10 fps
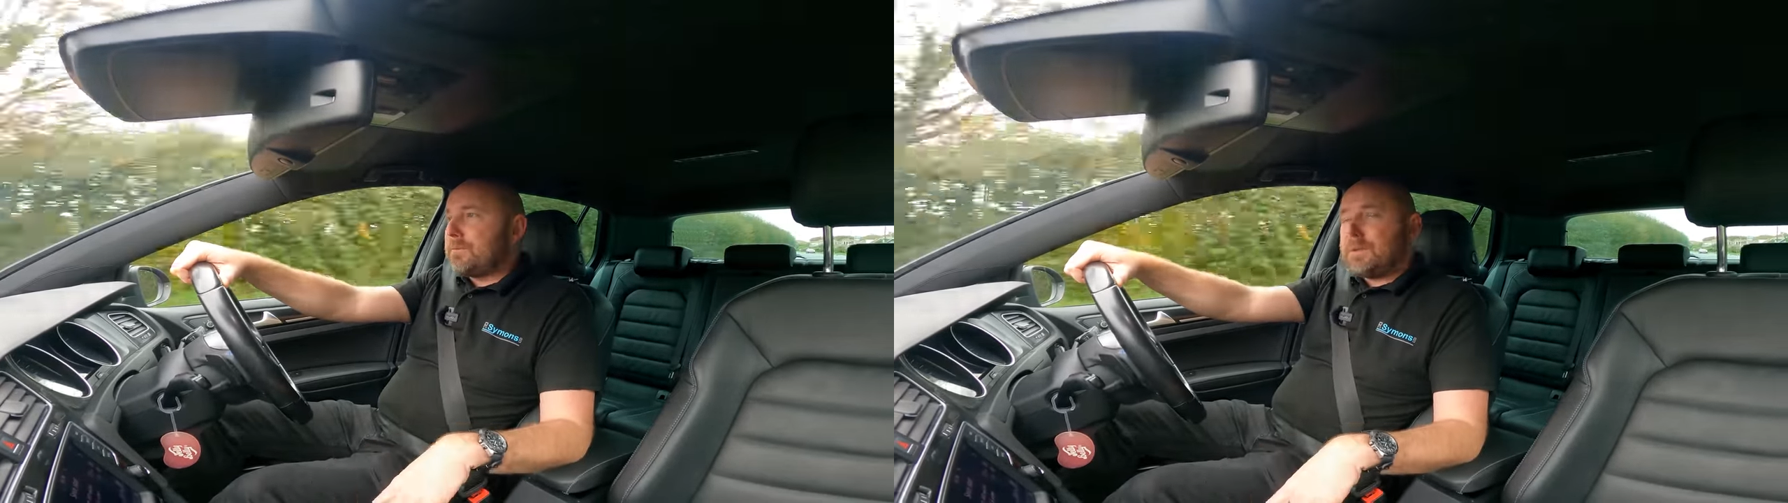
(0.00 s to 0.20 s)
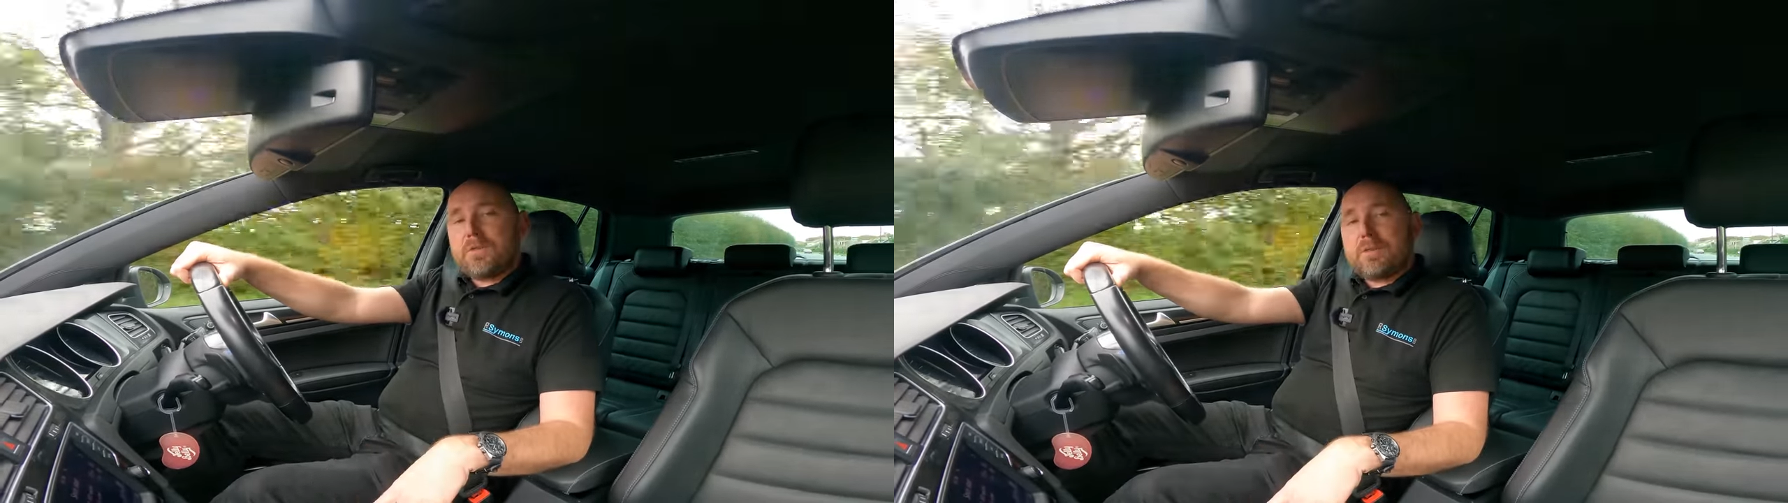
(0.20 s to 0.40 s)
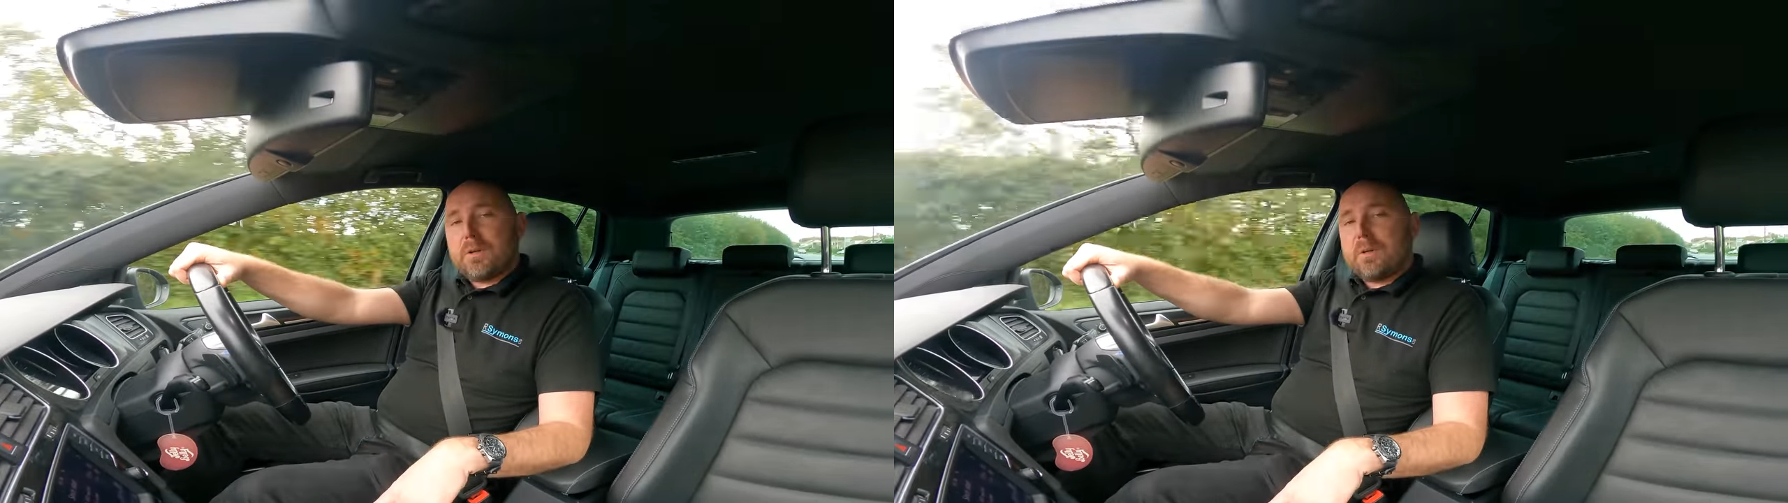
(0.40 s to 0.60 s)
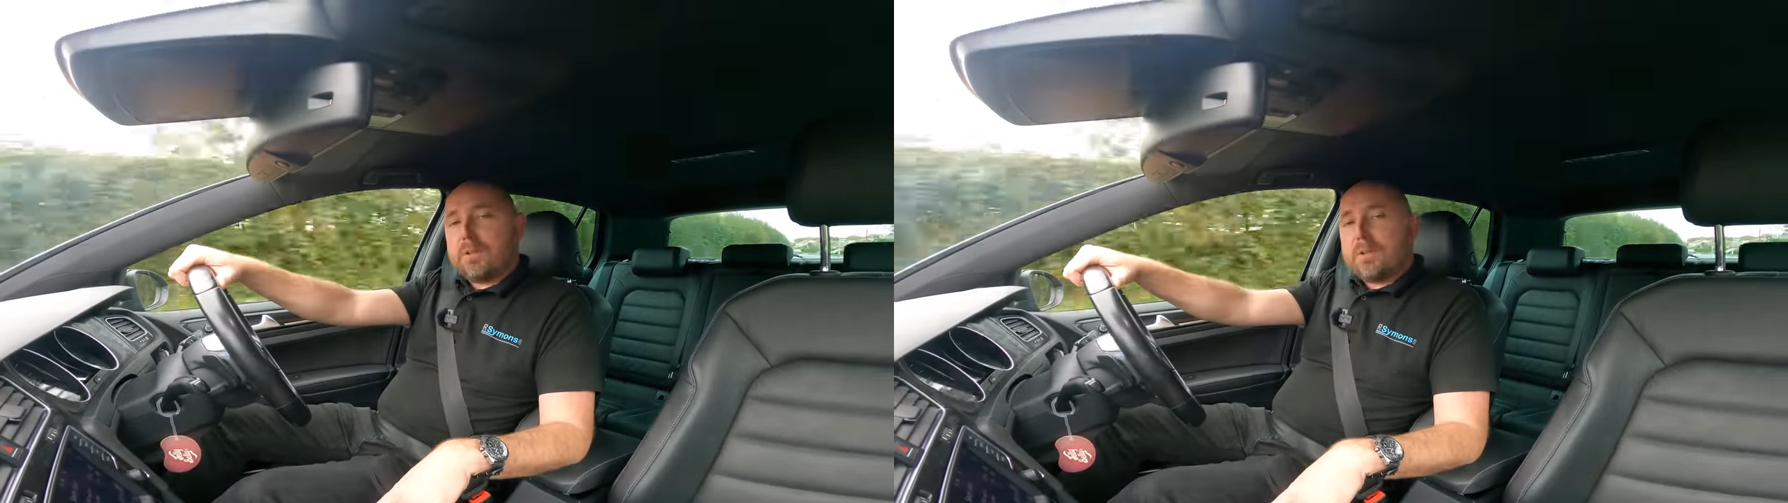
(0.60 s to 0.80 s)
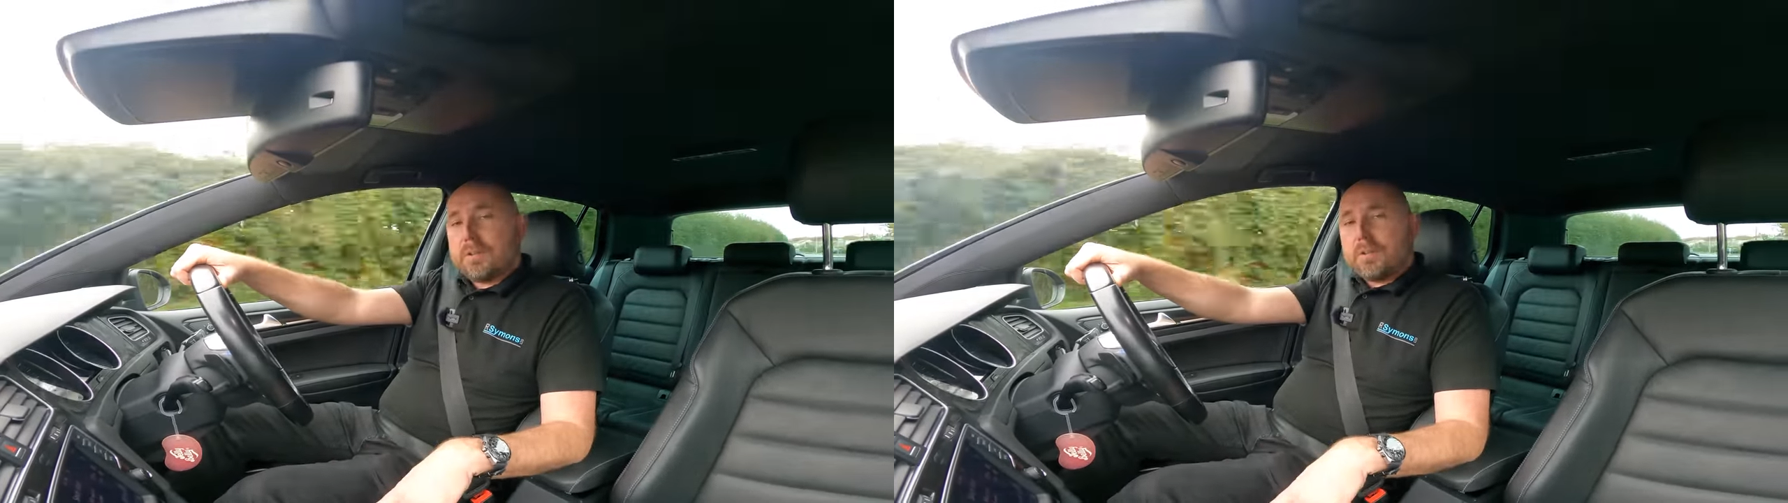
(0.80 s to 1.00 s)
regen mode
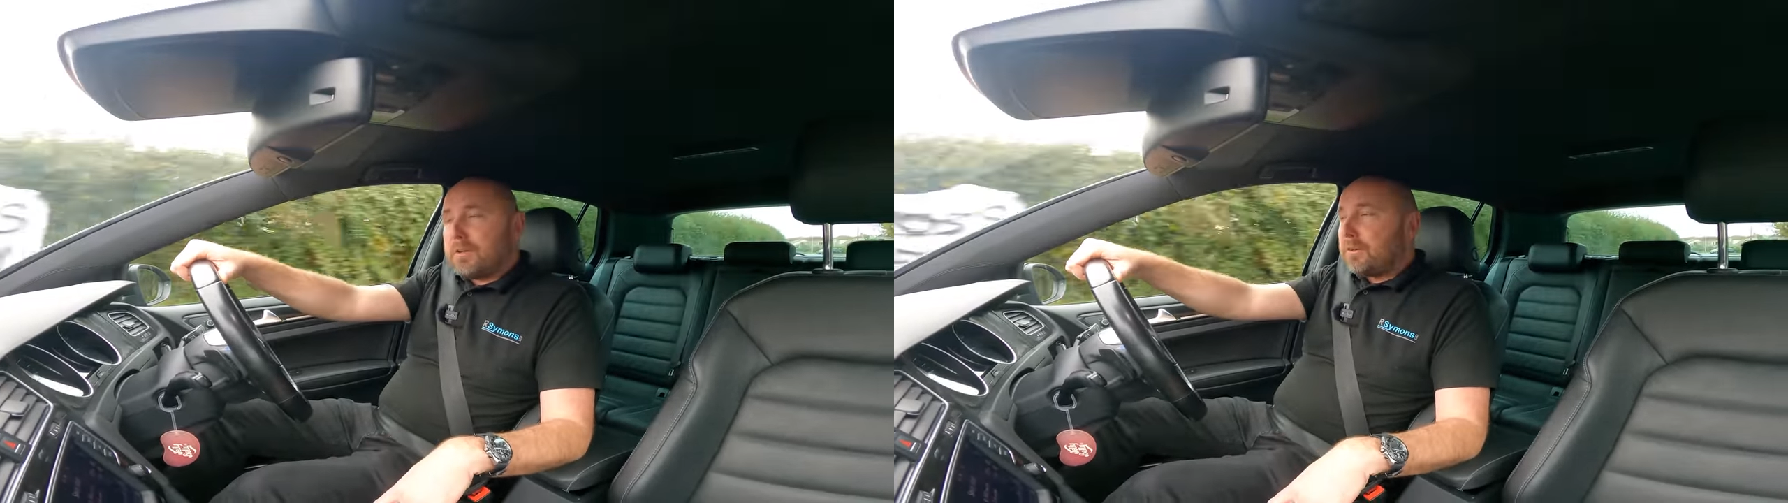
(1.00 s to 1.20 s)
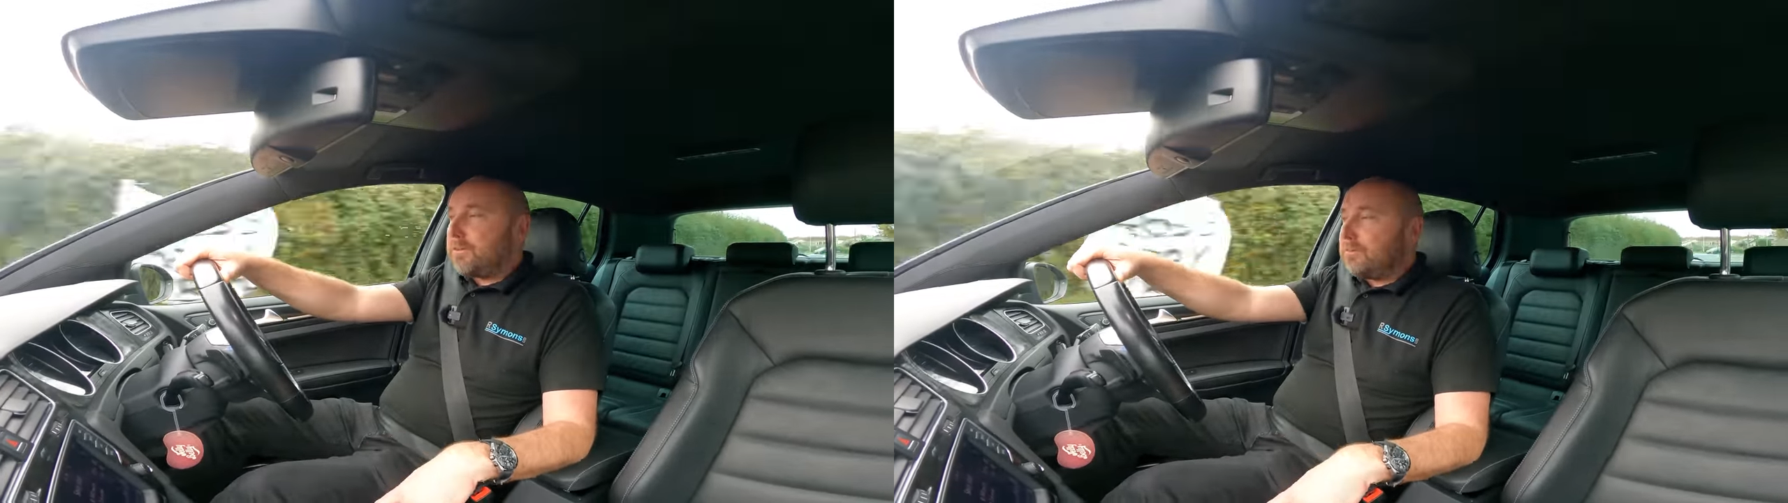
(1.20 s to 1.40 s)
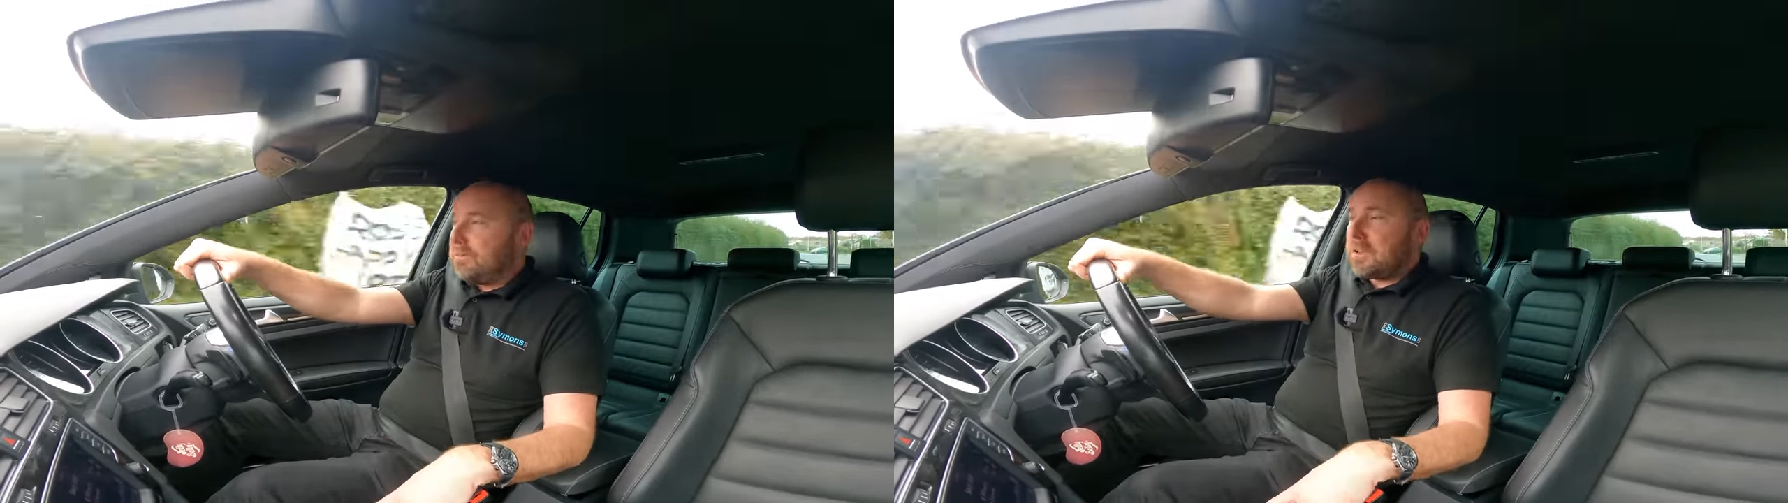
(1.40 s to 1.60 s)
on or off?